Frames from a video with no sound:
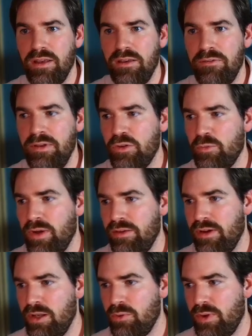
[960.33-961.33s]
filter by
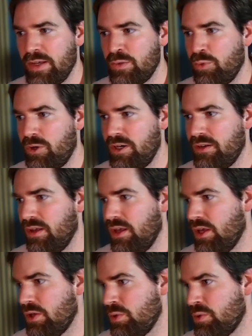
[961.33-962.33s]
value, export,
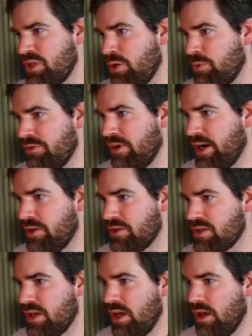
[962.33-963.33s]
you see
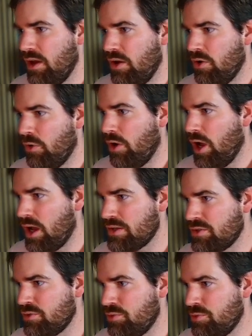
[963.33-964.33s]
omnivariance allow us
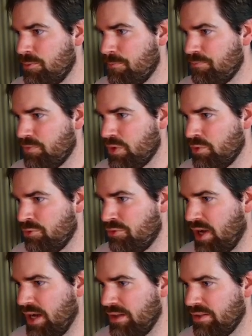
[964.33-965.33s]
to
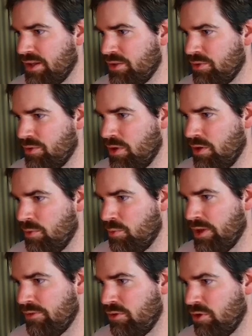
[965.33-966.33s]
find that we
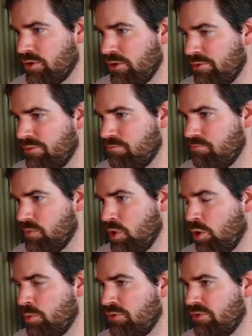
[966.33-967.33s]
have a lot of
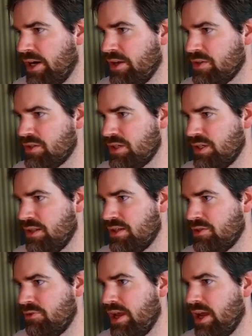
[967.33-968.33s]
common variance in this
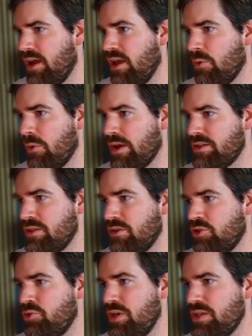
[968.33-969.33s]
area, whereas in the
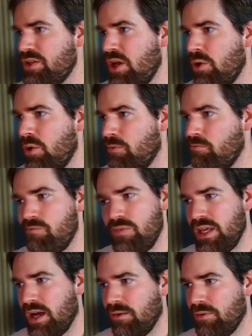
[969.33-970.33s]
trees,
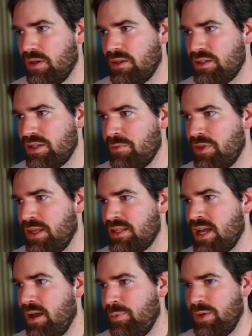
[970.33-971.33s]
yeah, something is
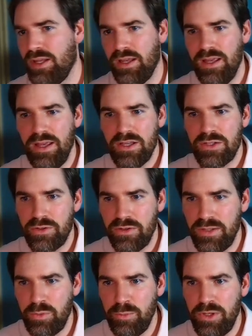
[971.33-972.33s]
happening. So
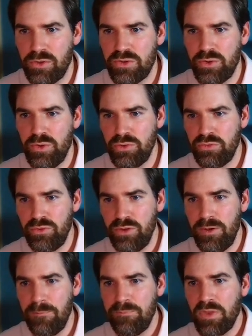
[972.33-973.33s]
that will be also
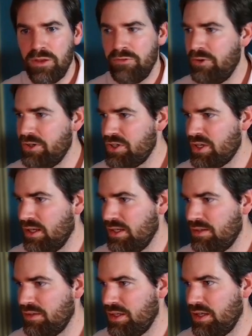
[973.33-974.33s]
useful.
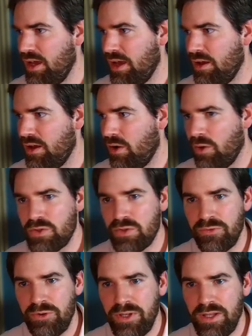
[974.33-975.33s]
Verticality, also
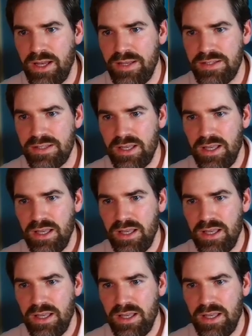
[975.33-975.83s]
very nice,